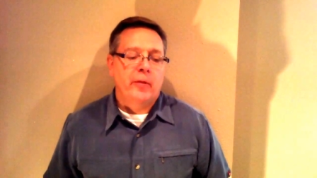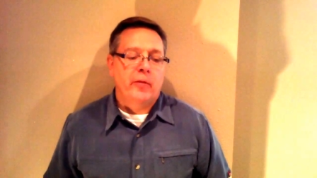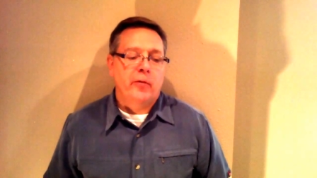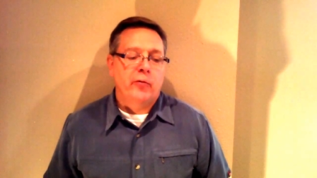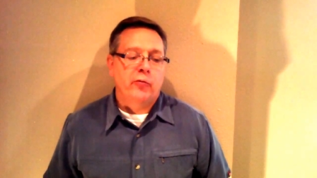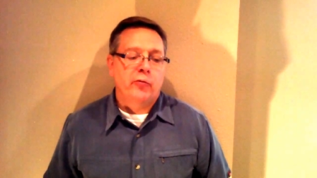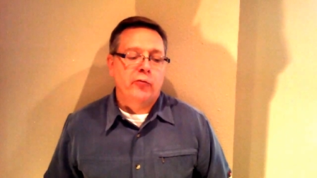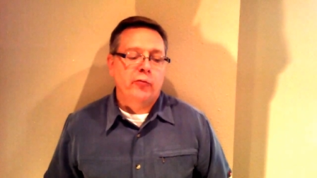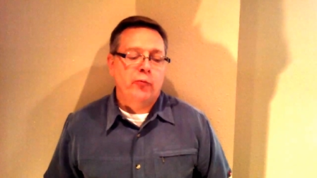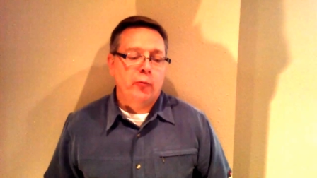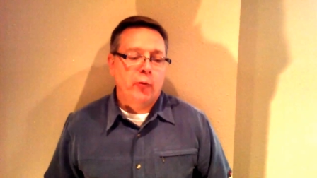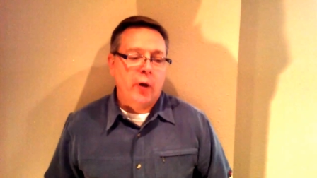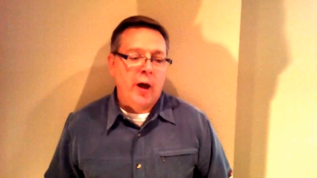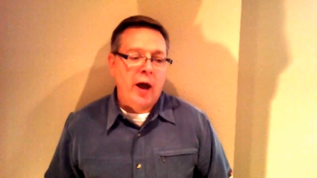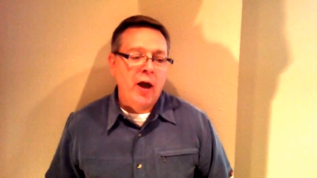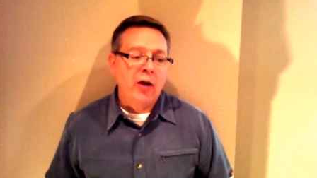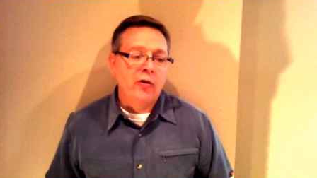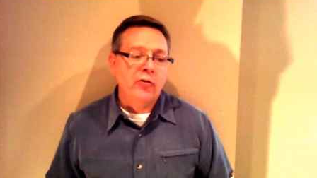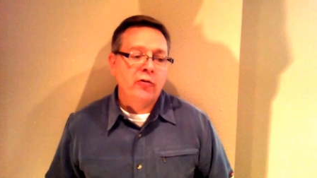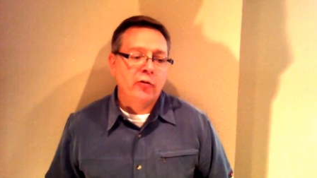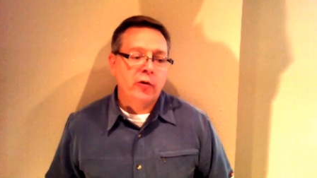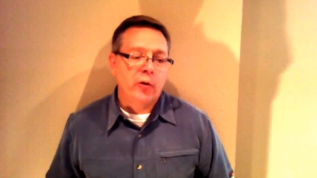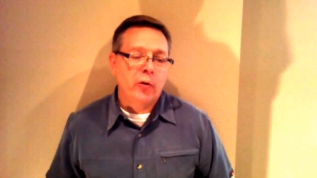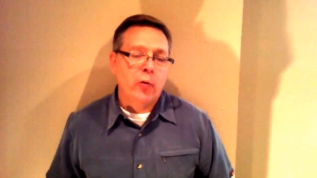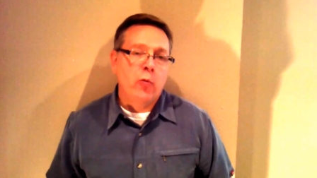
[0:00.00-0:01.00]
There's
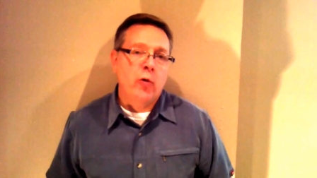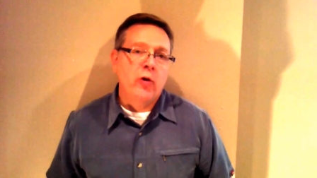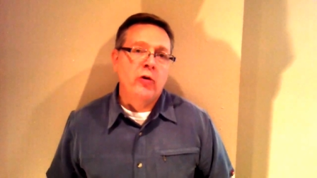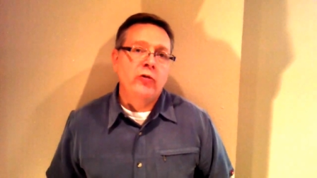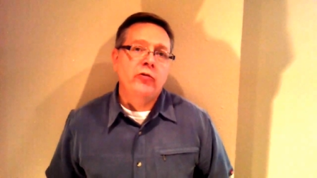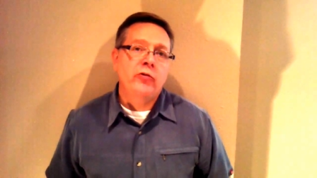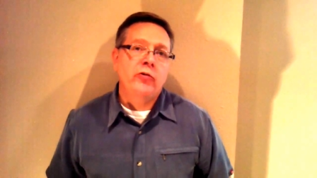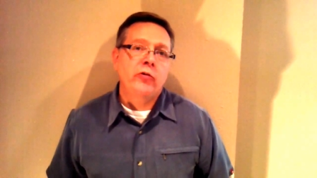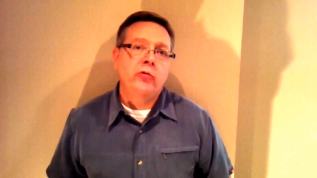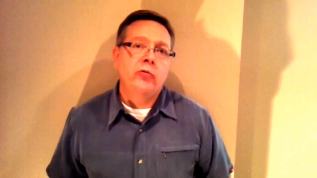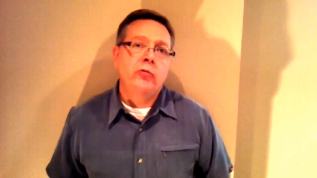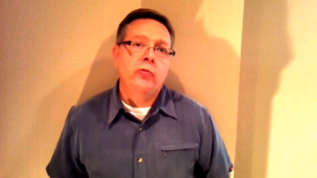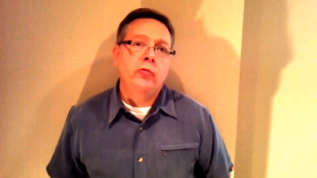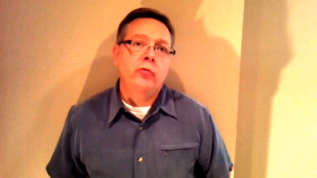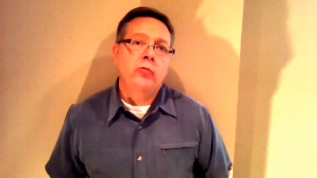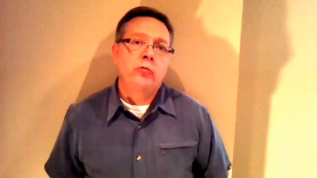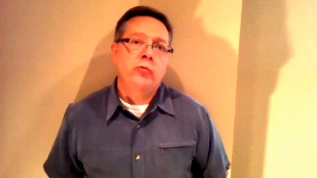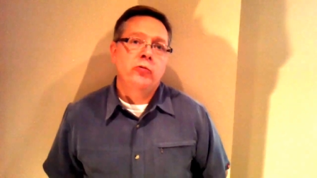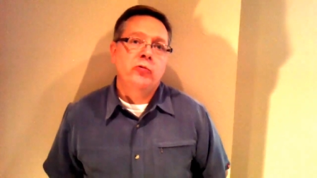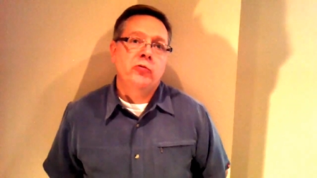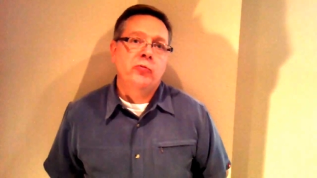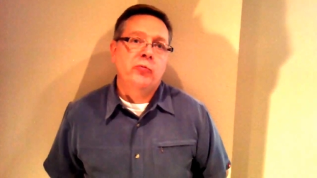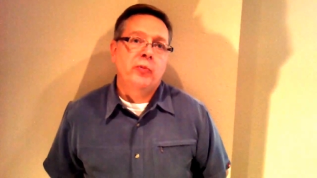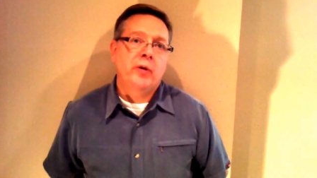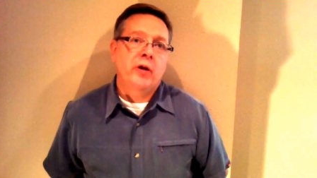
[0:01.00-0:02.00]
actually, once
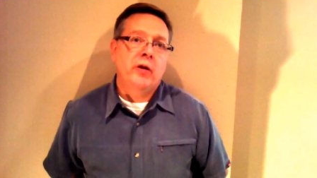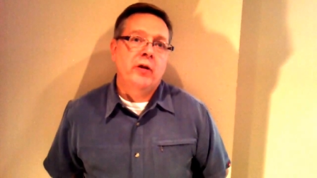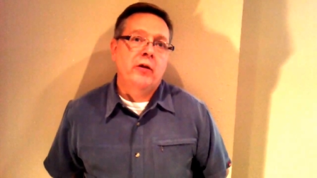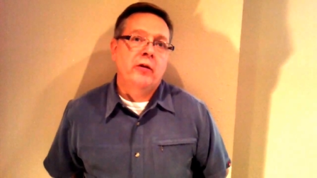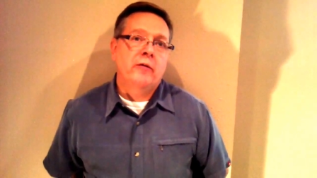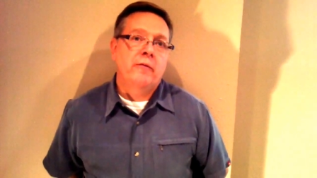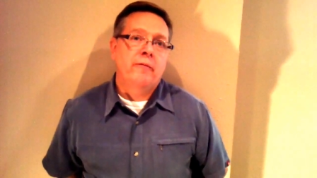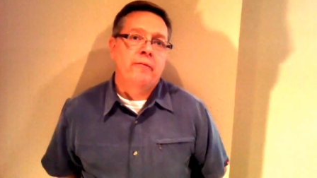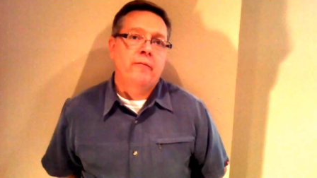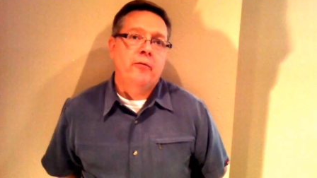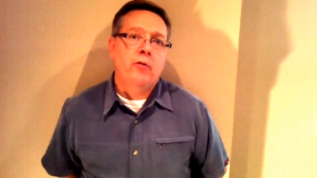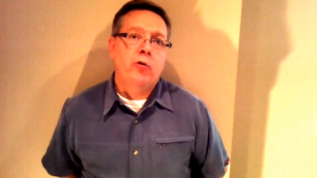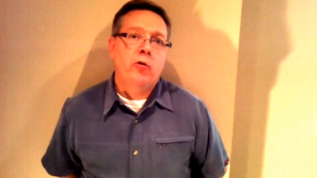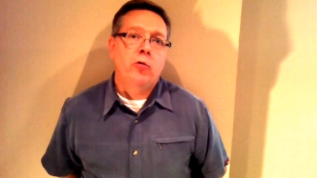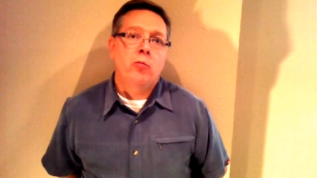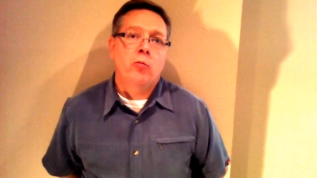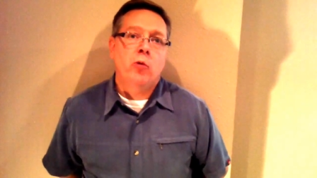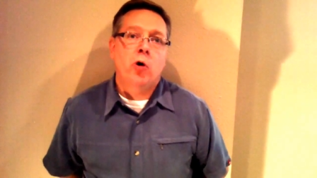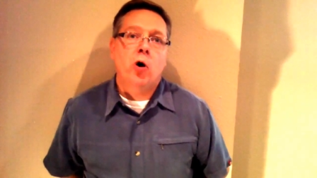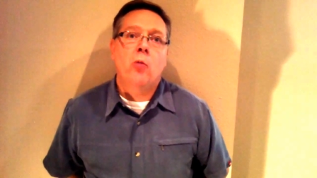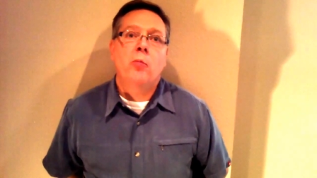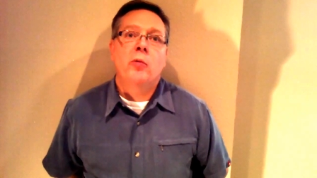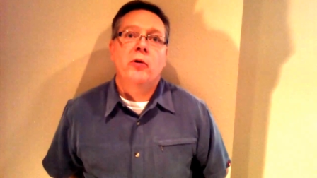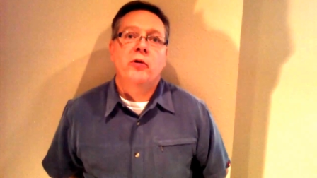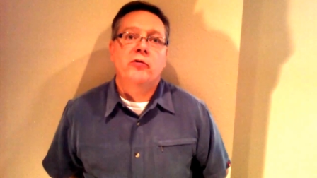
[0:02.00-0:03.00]
you spend a few
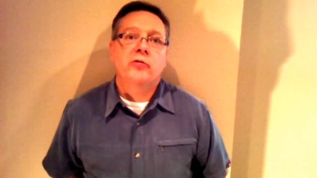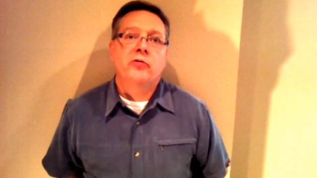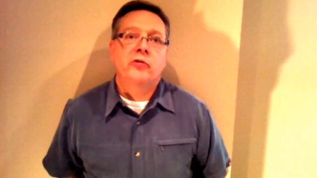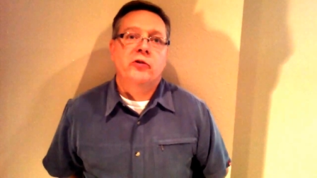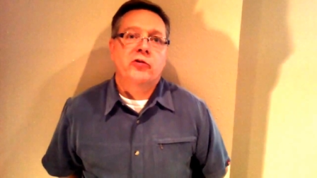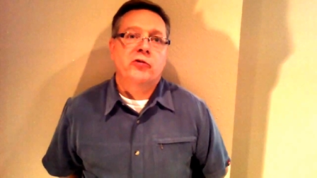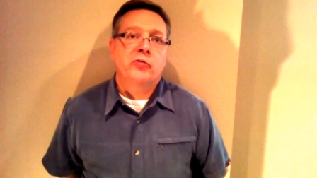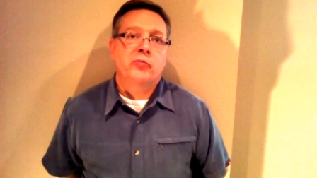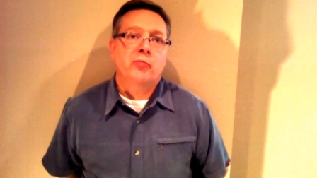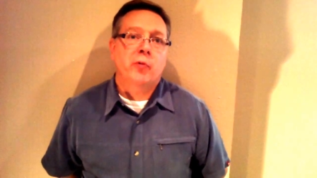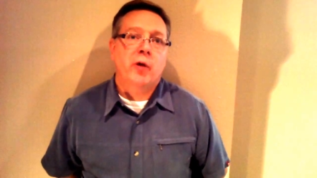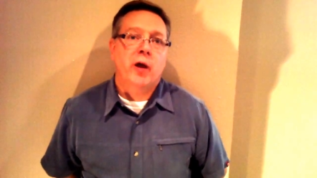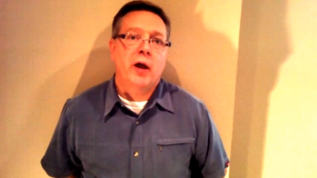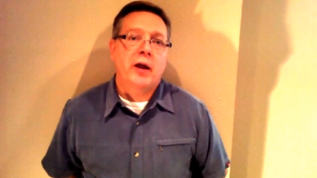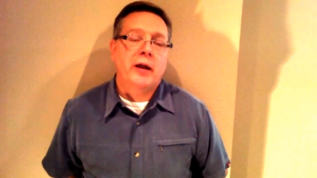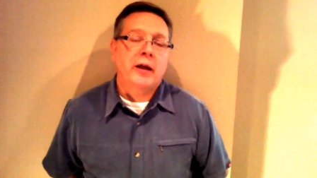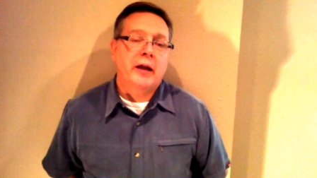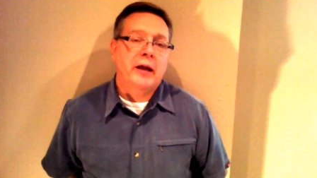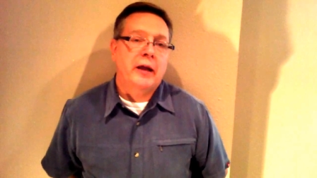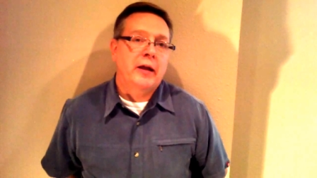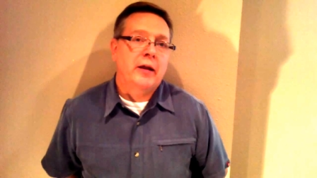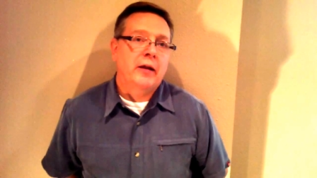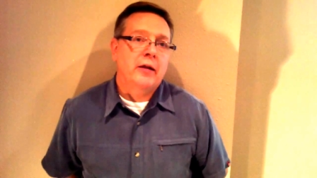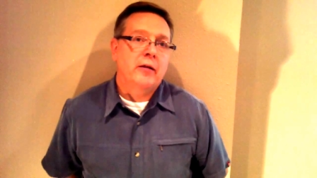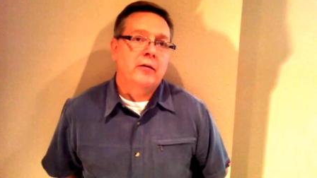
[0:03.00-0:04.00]
moments
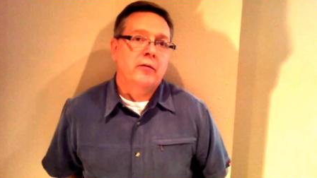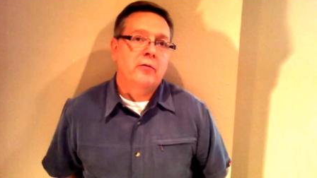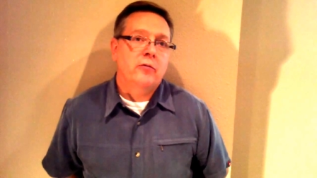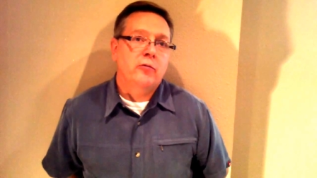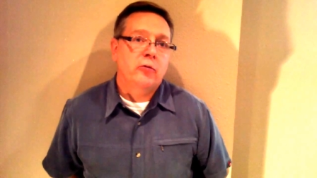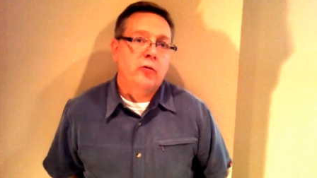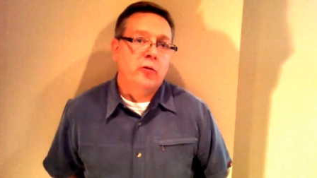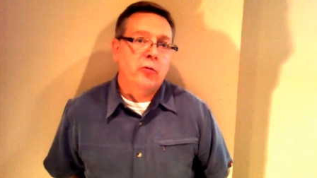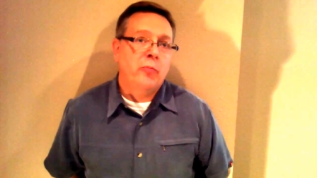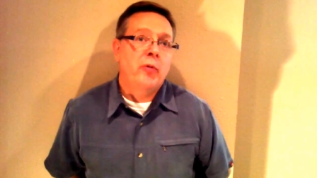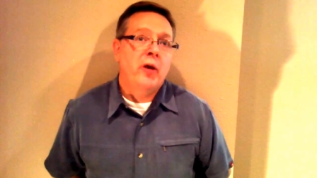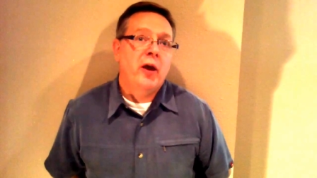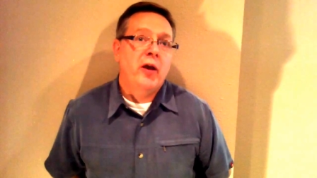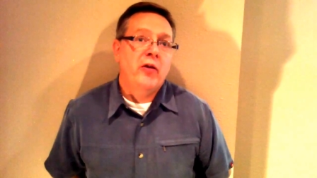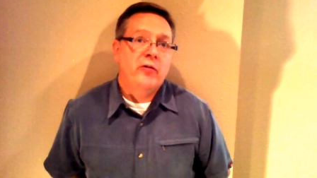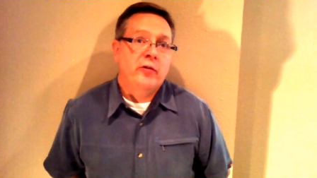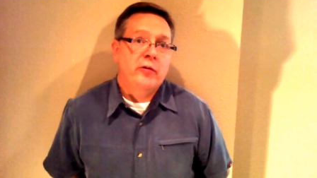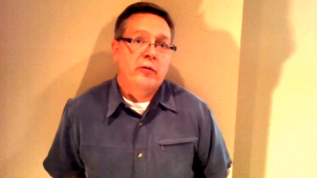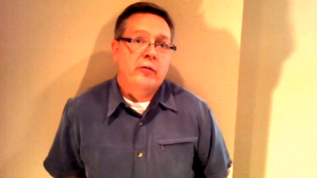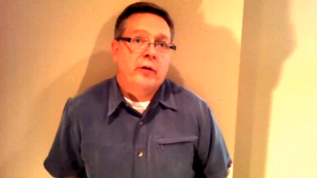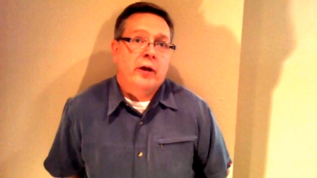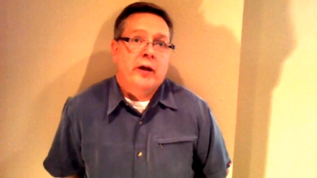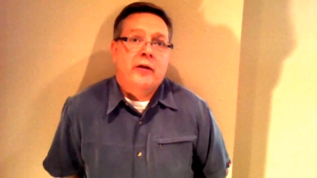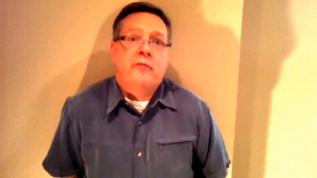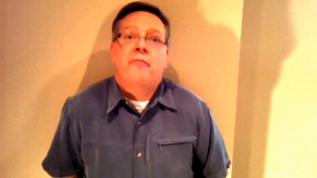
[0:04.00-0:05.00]
explaining it to the patient,